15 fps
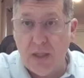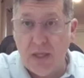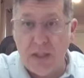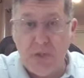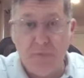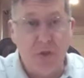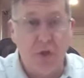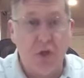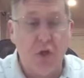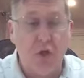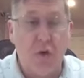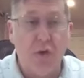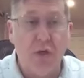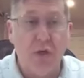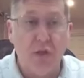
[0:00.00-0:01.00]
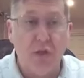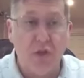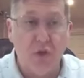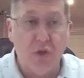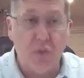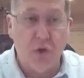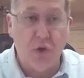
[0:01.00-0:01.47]
Yes, but the Kohen
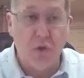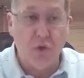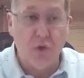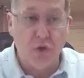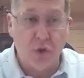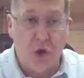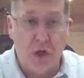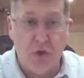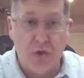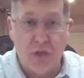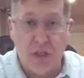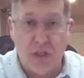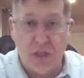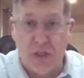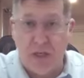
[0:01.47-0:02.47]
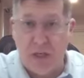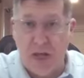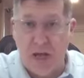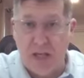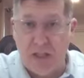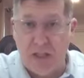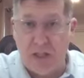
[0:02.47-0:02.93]
is the one who slaughters it and
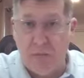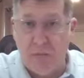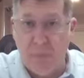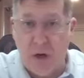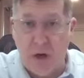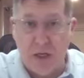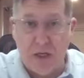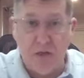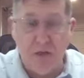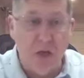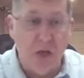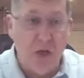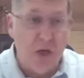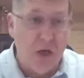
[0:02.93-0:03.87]
has in mind